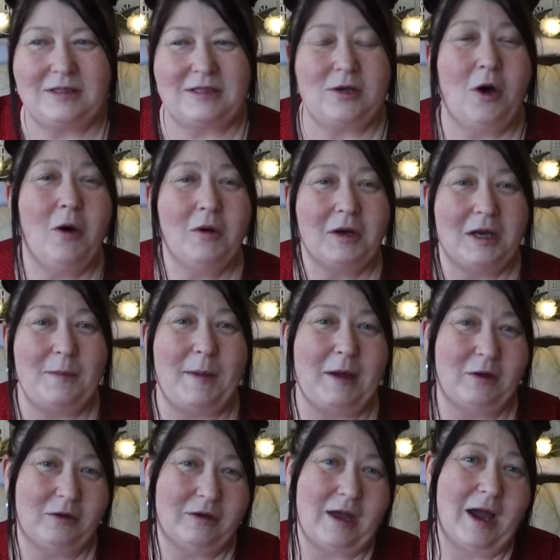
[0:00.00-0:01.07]
talking
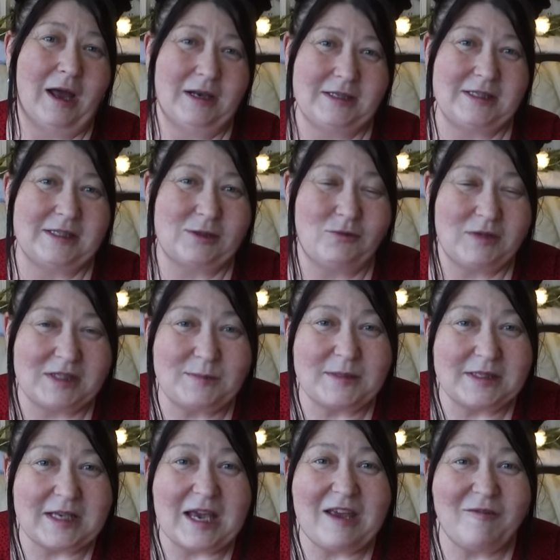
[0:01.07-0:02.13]
about Alice's
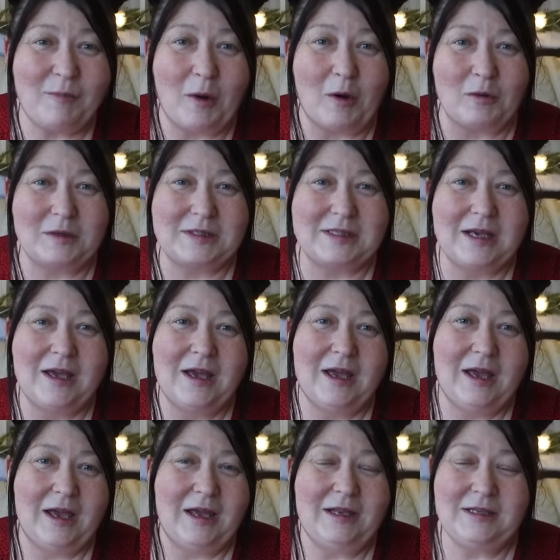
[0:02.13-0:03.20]
Christmas Eve box
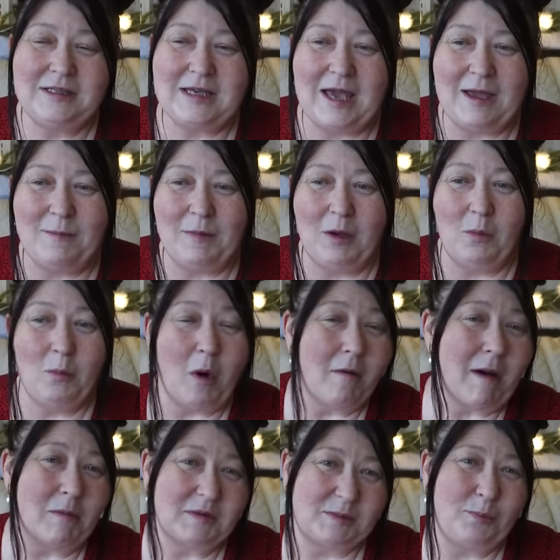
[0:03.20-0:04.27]
and
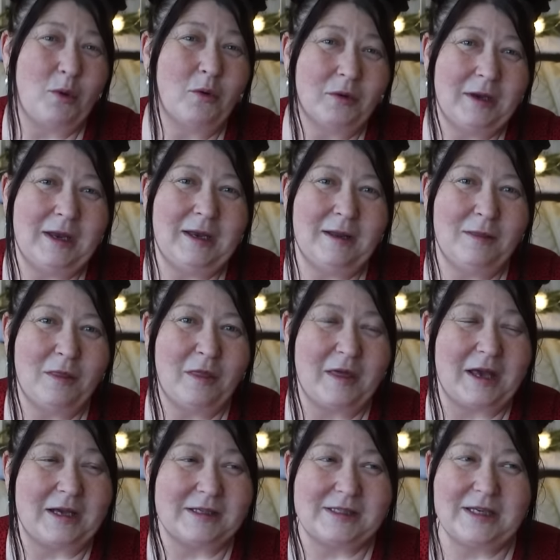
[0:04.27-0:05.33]
what I was putting in it and
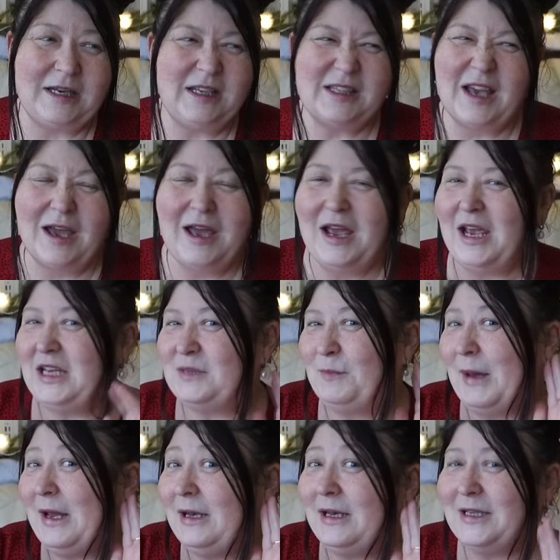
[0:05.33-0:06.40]
things, and he's
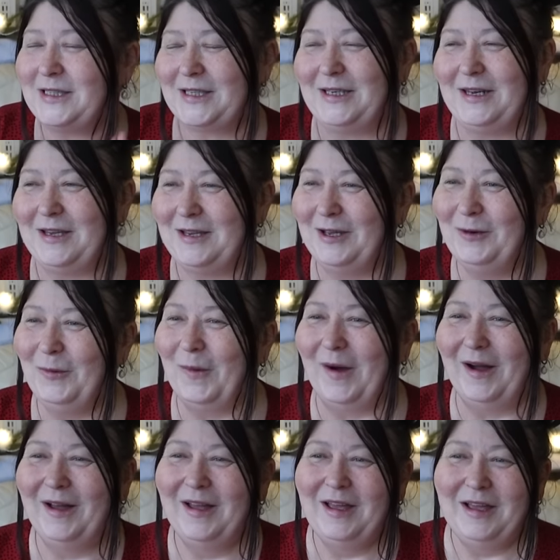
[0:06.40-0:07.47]
been listening, you know.
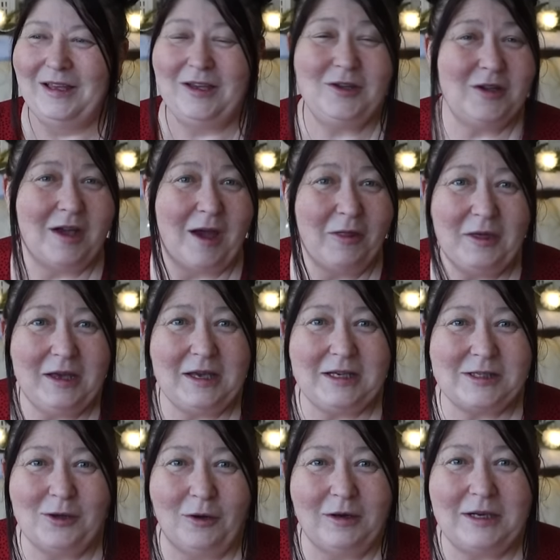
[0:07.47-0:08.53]
I think
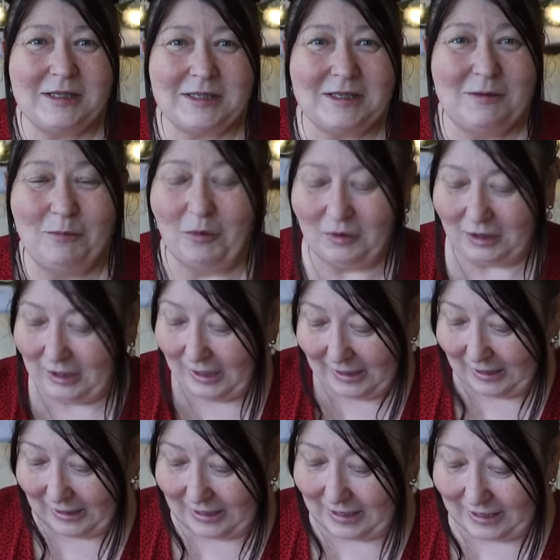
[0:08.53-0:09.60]
he's not listening, but
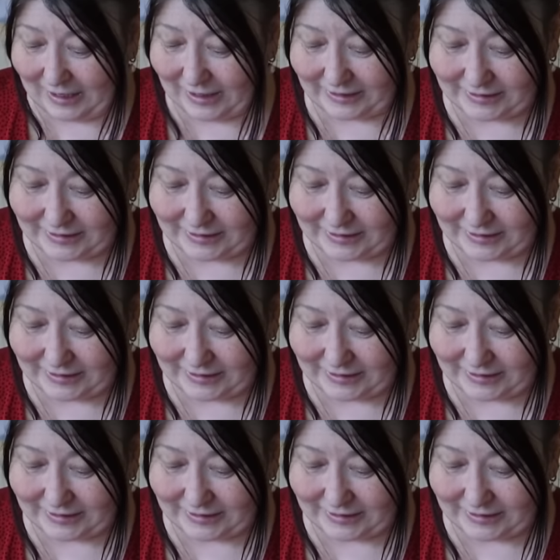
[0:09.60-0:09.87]
clearly he